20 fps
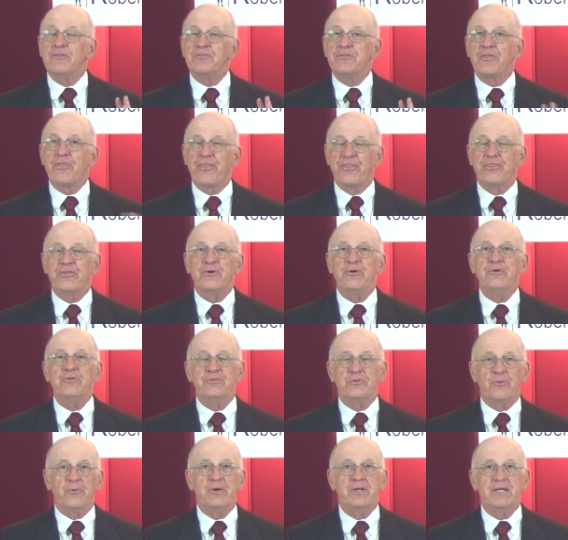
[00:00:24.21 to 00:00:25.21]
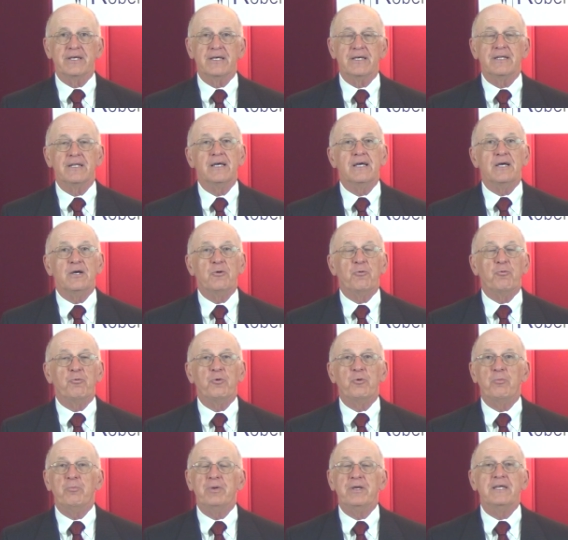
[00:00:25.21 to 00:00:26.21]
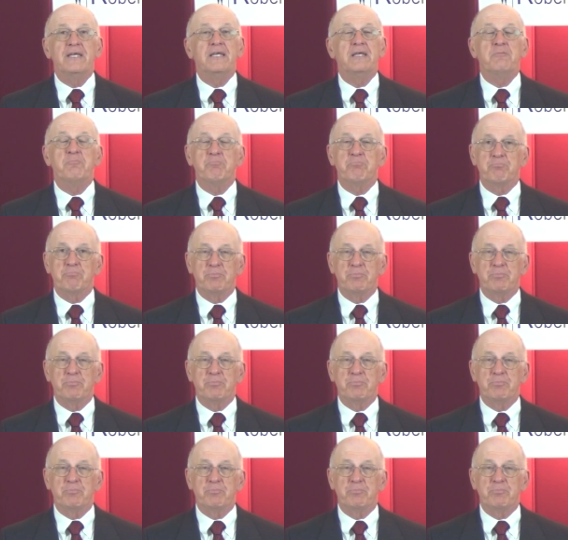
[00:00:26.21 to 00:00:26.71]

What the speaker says: The third thread will be